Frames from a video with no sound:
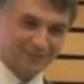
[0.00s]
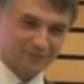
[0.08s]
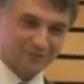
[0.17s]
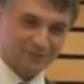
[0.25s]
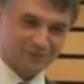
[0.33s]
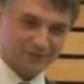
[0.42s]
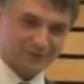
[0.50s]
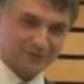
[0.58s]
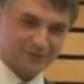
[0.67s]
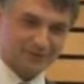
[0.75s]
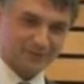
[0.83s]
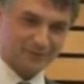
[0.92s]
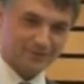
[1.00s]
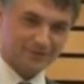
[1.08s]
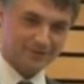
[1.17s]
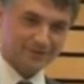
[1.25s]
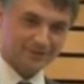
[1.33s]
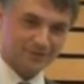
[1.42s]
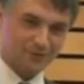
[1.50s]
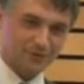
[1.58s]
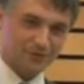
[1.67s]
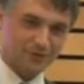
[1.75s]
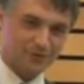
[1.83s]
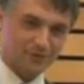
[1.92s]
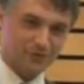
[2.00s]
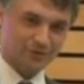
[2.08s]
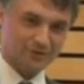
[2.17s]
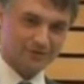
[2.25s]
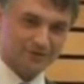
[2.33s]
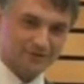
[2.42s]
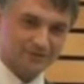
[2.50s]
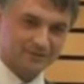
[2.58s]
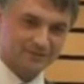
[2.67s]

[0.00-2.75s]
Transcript: from first principles as also a choice?